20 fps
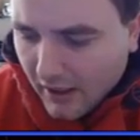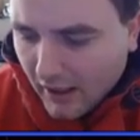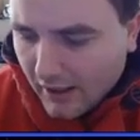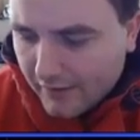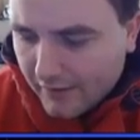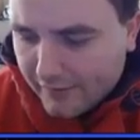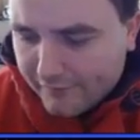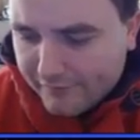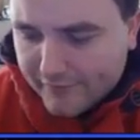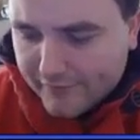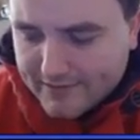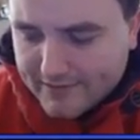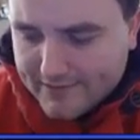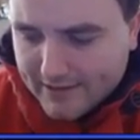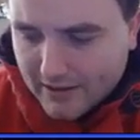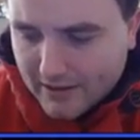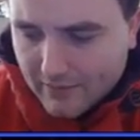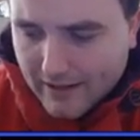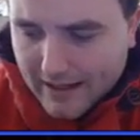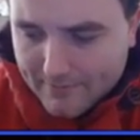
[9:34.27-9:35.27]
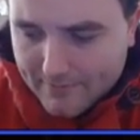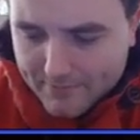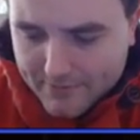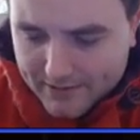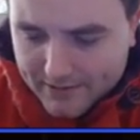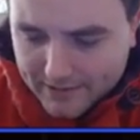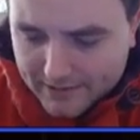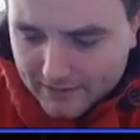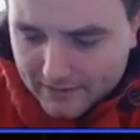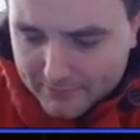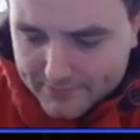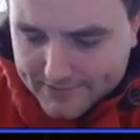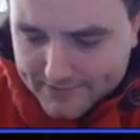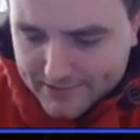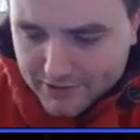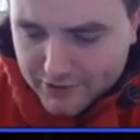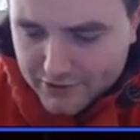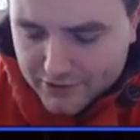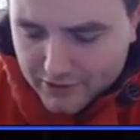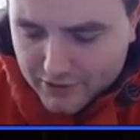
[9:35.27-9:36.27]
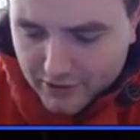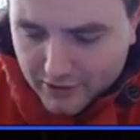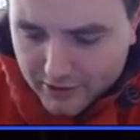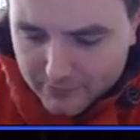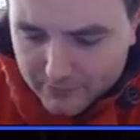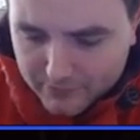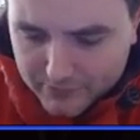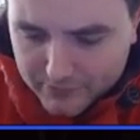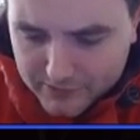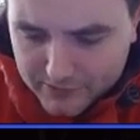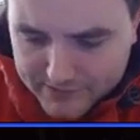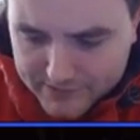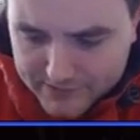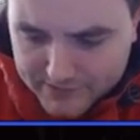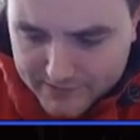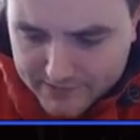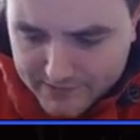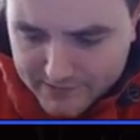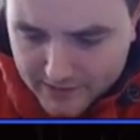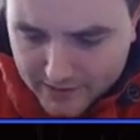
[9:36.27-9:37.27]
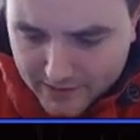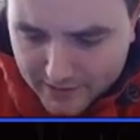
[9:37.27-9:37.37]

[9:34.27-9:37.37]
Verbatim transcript: other things that were happening in the position, I was.